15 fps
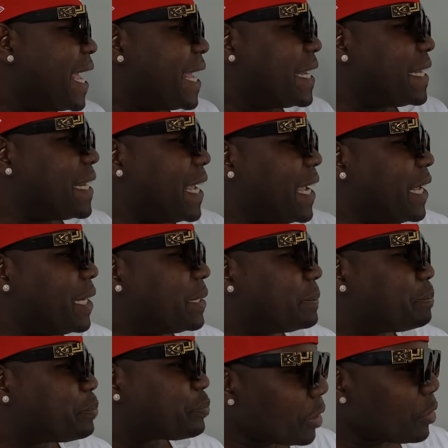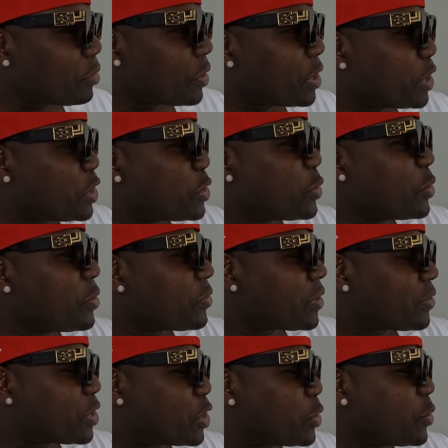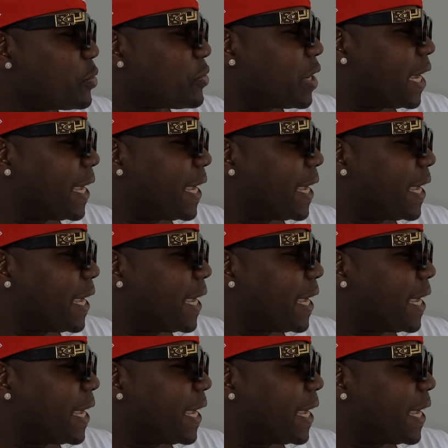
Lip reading: And then for the Juve,